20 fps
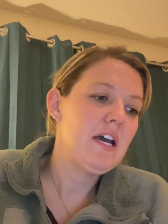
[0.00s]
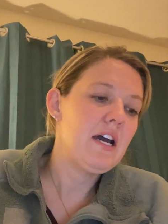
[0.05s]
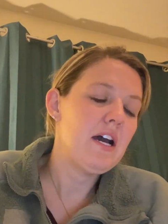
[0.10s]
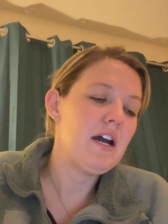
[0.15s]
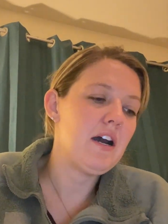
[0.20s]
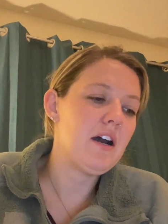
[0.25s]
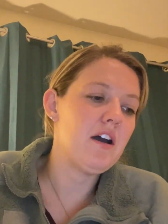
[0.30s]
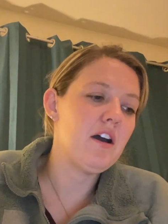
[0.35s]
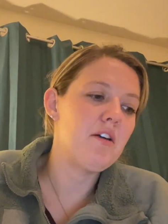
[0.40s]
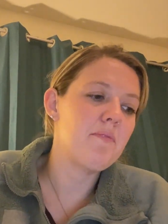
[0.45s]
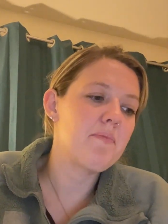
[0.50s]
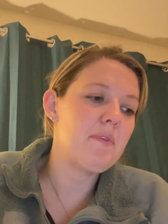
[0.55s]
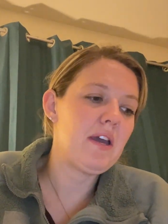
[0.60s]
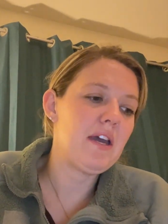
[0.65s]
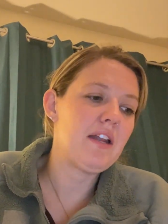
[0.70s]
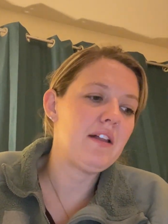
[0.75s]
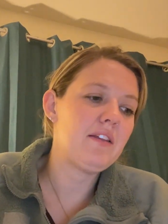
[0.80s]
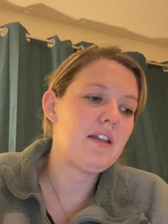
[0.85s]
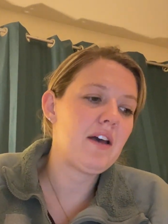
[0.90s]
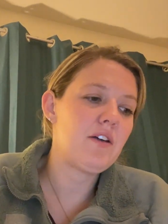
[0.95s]
and
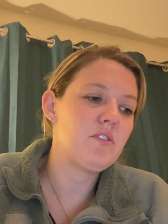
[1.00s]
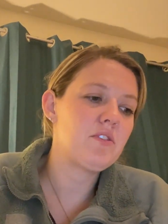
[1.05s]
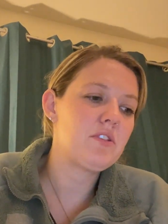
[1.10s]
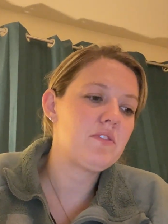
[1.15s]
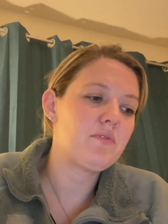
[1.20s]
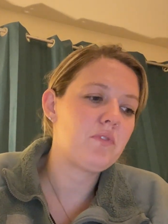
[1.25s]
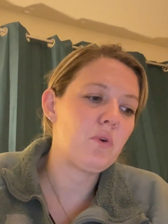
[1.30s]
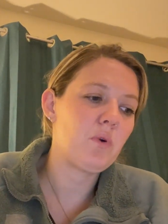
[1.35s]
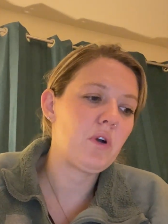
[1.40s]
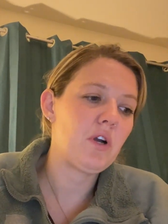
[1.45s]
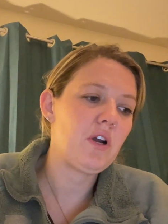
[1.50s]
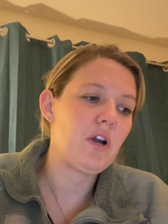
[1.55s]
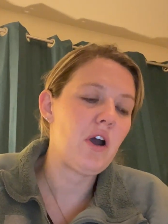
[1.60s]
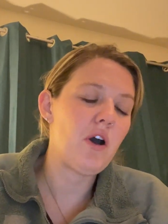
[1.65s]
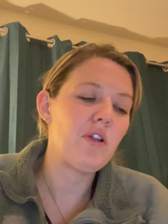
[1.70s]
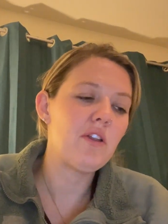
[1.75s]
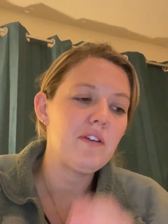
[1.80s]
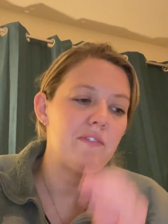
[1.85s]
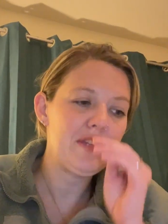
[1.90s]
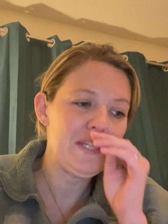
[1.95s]
allows for
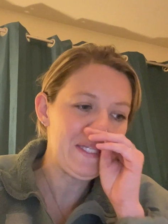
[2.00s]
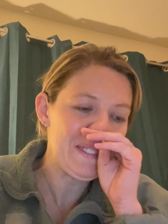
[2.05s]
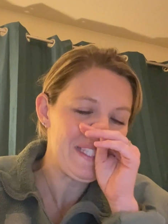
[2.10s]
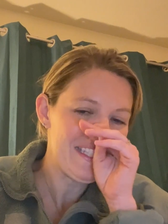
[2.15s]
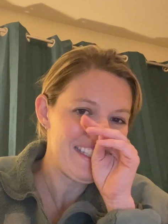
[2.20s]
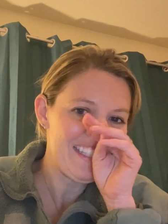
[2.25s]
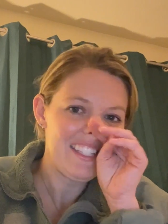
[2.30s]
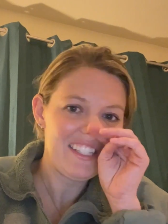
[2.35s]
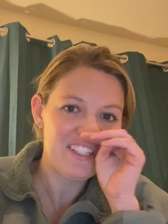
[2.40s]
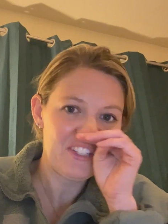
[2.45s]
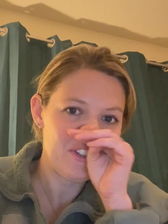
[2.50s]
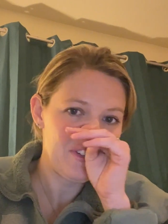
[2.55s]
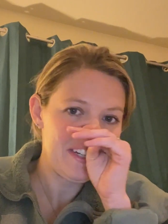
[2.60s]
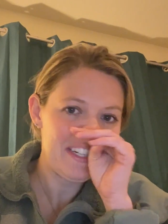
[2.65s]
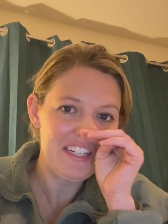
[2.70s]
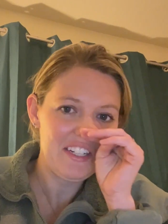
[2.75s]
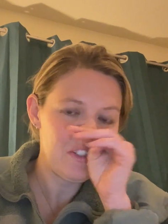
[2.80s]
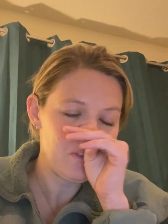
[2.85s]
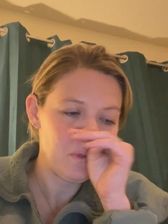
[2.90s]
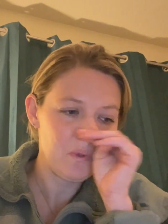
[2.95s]
all of these
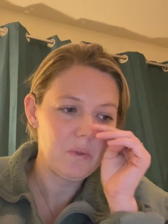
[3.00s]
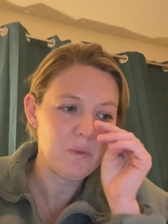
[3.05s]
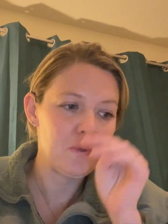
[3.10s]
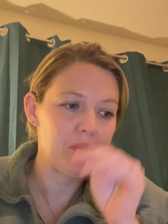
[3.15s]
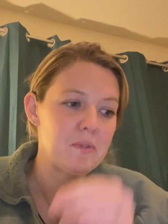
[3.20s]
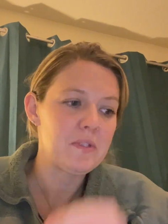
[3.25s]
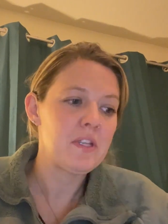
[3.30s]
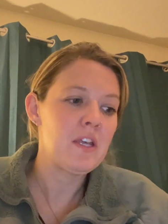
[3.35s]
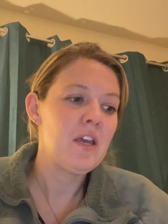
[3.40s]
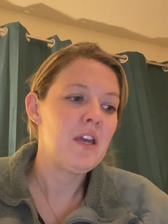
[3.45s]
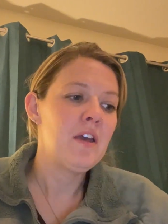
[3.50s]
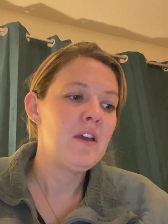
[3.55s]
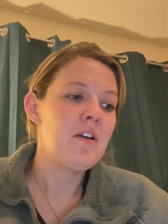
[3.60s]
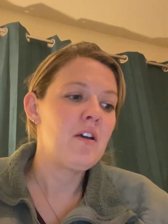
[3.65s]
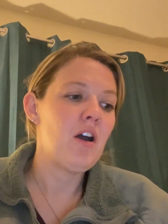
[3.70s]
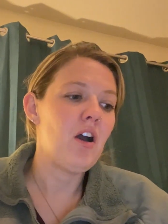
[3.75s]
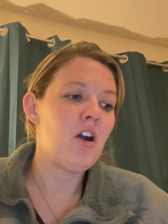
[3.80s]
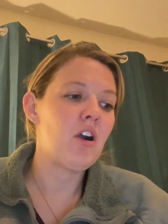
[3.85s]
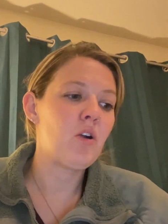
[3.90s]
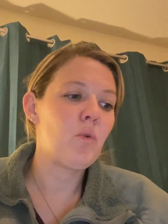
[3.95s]
screening tools
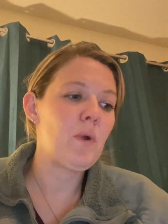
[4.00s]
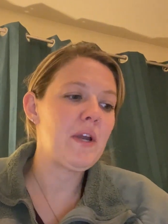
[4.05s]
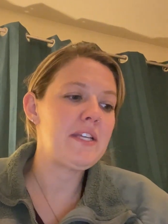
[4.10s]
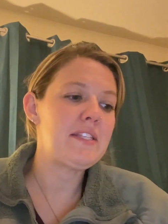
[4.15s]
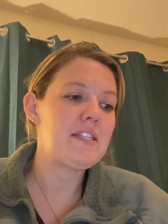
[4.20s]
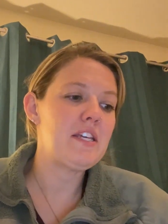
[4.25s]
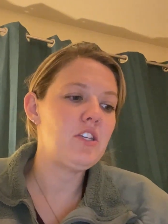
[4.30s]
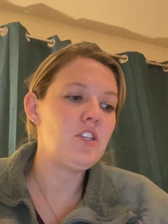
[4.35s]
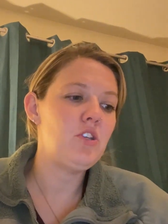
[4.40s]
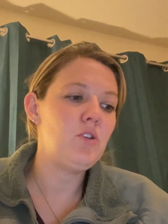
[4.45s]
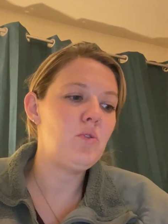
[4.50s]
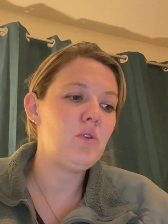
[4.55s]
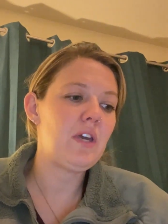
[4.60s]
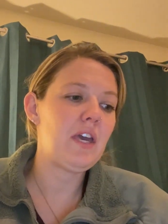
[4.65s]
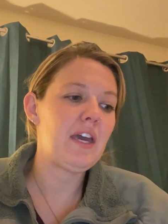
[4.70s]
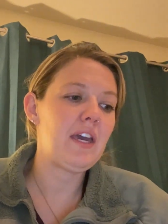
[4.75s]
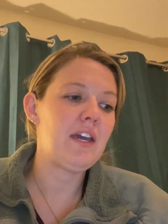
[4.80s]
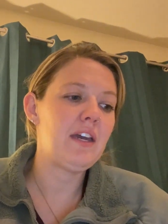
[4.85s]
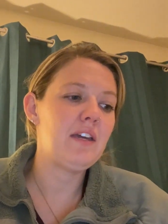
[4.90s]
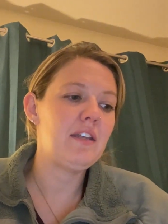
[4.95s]
are ways that you
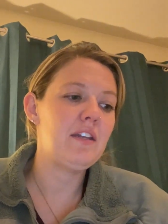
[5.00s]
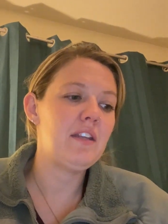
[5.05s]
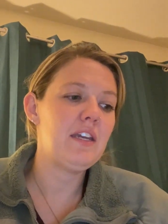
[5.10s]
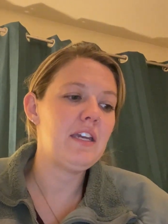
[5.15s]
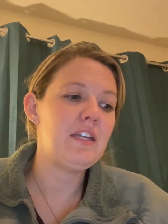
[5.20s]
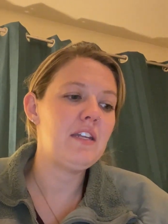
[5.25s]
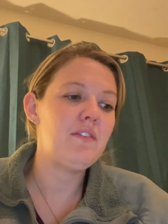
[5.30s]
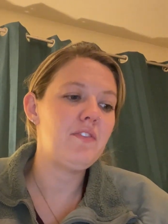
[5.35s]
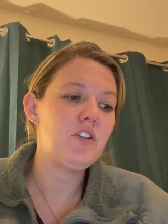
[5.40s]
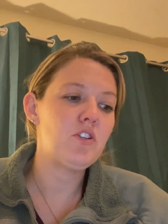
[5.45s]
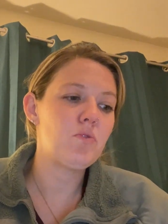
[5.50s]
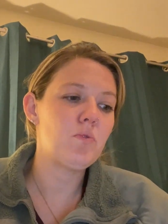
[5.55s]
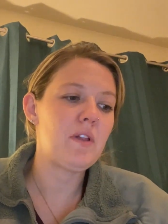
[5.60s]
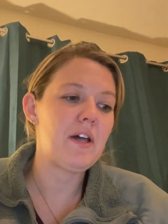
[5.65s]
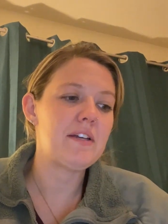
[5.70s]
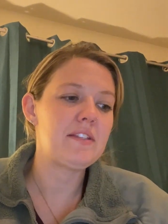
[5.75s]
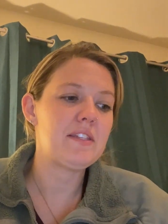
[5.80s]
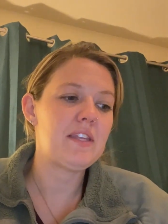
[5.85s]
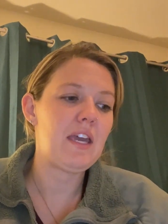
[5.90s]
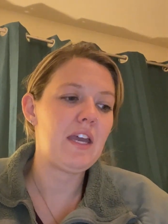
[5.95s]
can
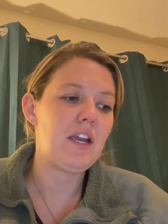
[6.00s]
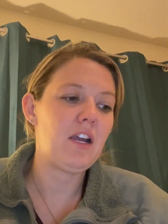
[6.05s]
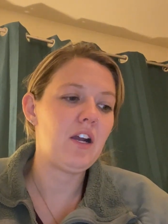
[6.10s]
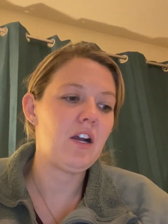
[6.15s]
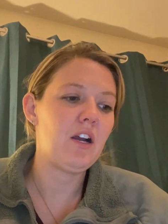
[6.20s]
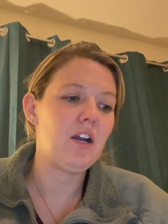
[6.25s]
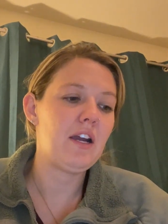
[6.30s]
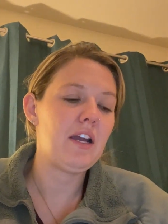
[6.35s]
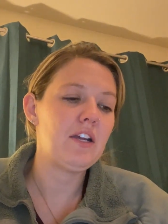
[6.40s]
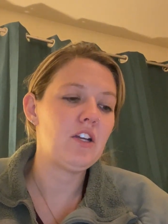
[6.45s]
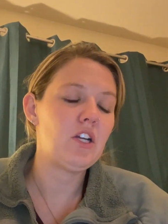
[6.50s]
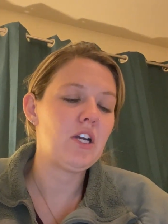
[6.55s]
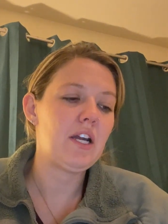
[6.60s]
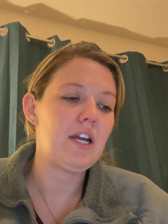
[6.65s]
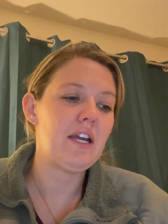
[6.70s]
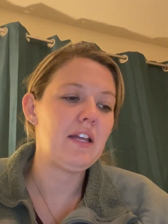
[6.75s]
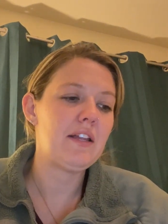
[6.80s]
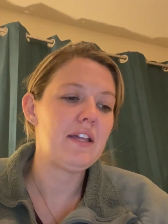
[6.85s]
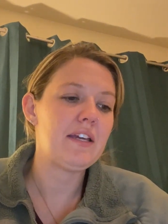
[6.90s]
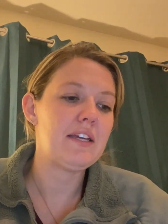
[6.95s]
individualize care and
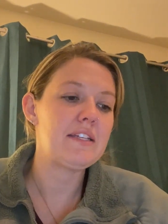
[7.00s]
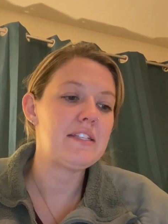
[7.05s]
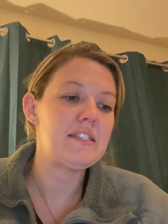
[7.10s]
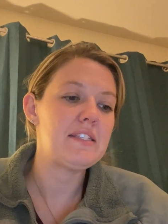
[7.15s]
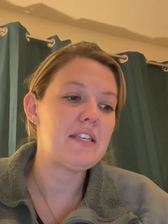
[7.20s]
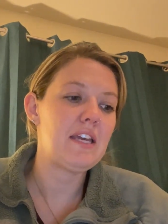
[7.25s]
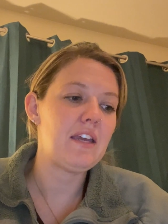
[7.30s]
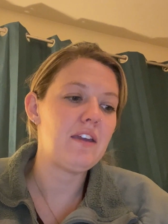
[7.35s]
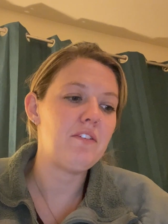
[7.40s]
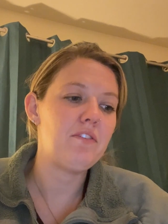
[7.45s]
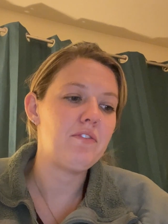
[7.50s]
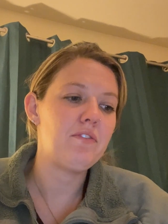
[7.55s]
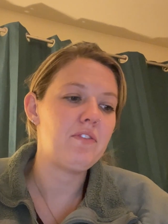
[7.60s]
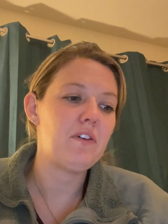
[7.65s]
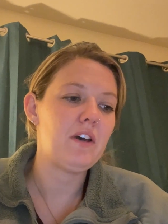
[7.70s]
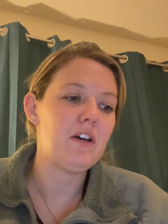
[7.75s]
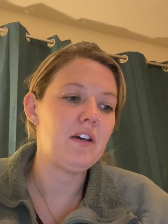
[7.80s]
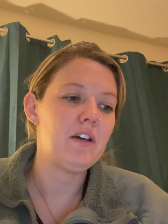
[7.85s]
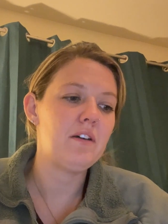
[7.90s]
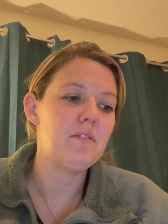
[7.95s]
create like a safe
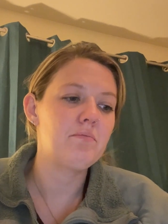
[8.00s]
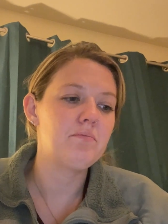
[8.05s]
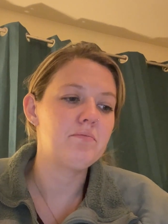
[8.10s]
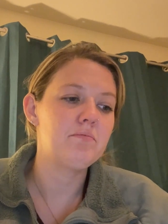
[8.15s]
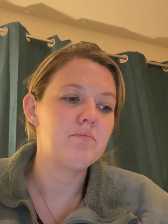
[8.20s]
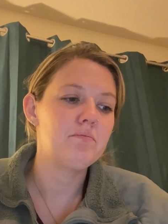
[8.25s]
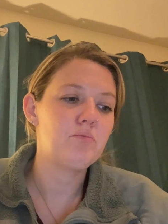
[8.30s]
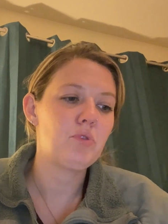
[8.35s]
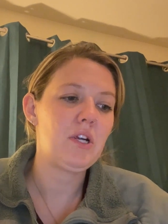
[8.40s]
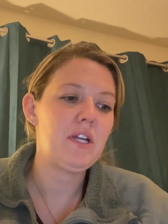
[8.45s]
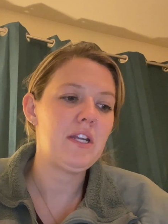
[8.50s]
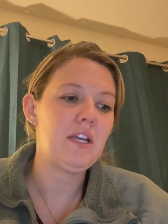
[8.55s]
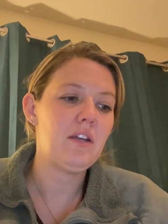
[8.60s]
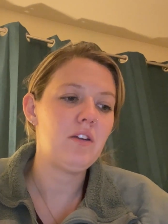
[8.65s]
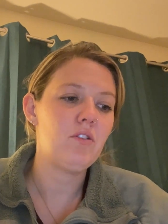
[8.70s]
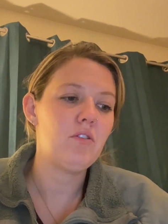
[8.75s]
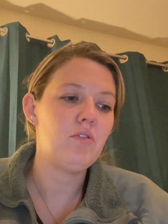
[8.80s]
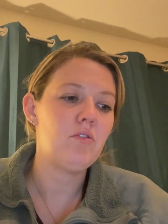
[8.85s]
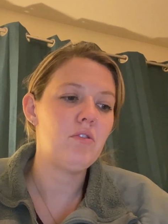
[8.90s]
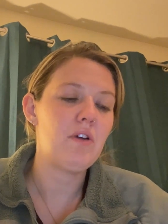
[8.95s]

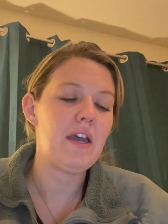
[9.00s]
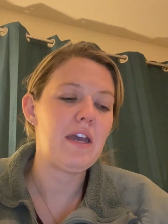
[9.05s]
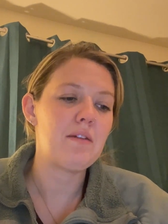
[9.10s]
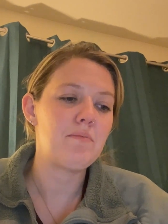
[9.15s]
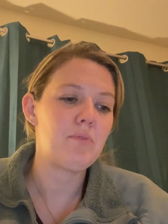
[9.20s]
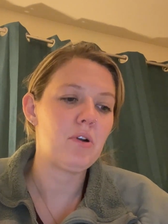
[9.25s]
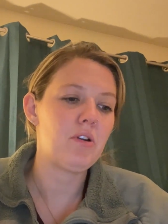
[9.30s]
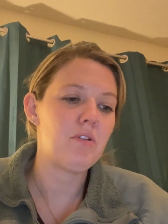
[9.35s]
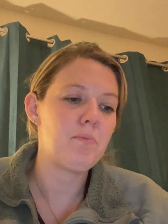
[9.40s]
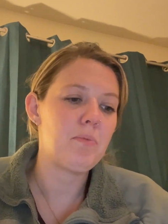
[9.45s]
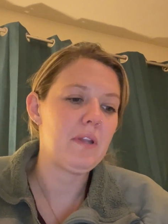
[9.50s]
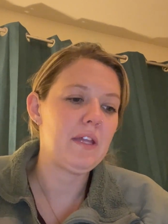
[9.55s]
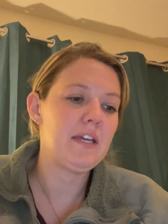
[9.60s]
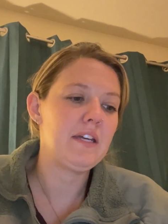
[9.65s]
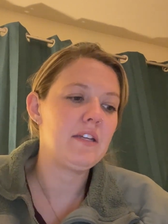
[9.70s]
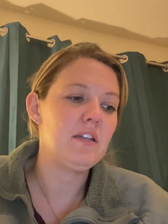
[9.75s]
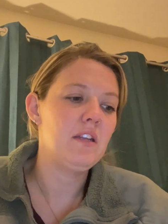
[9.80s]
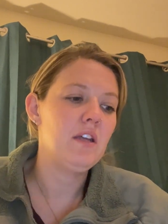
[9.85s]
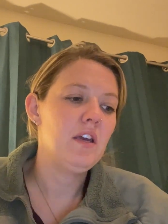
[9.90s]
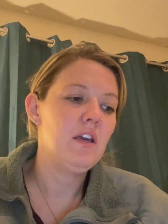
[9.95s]
prenatal and birth
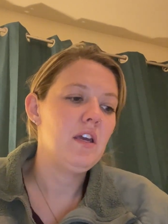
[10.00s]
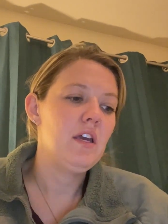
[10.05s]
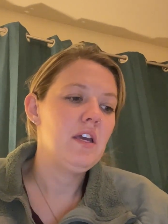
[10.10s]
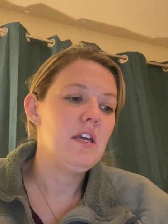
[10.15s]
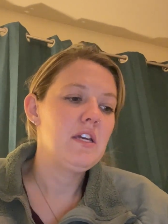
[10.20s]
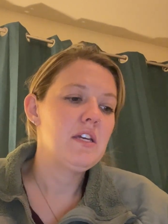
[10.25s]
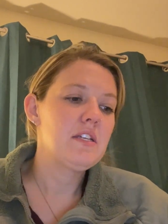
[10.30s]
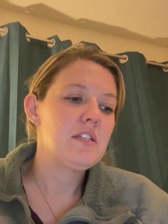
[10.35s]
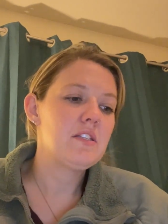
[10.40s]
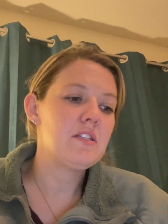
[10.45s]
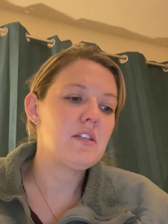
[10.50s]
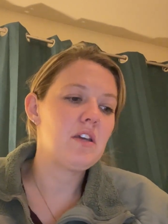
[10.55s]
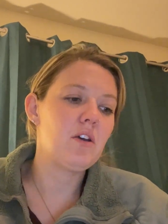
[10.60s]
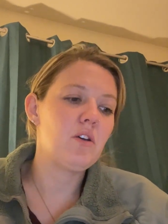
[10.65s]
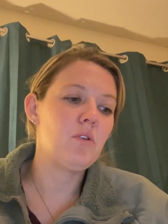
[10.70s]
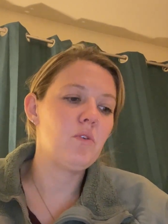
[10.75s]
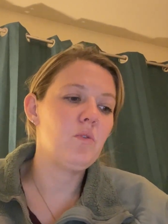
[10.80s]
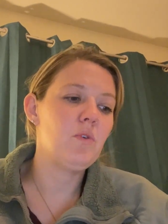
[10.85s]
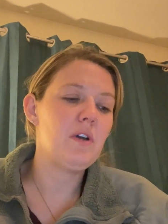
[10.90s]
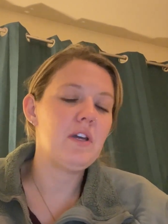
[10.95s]
plan.
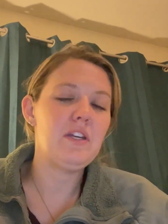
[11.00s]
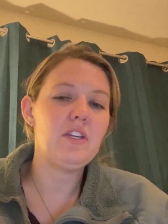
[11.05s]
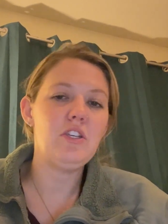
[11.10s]
So